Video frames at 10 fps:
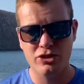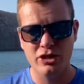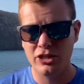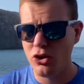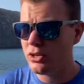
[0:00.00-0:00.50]
So
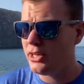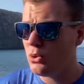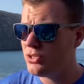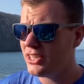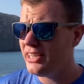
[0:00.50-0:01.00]
they're not
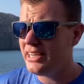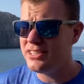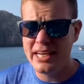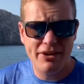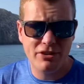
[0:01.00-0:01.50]
closing the
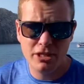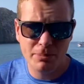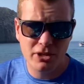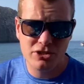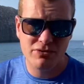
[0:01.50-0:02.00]
interior of the
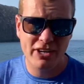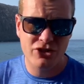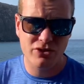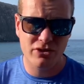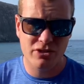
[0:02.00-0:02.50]
bars and
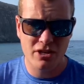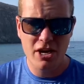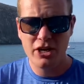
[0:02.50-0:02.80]
restaurants.